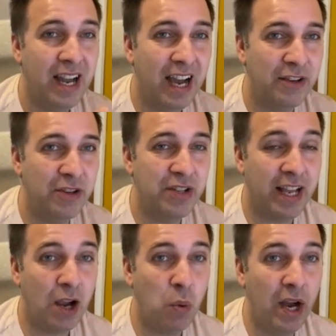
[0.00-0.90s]
I usually
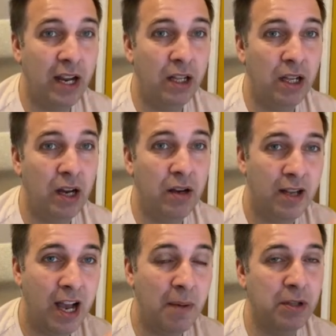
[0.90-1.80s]
get quite a lot
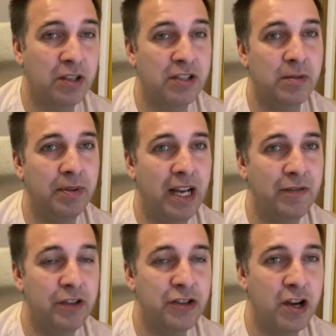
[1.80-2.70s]
of applicants applying
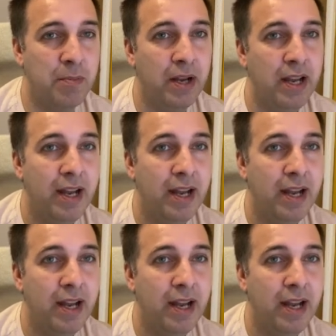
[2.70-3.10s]
for the job.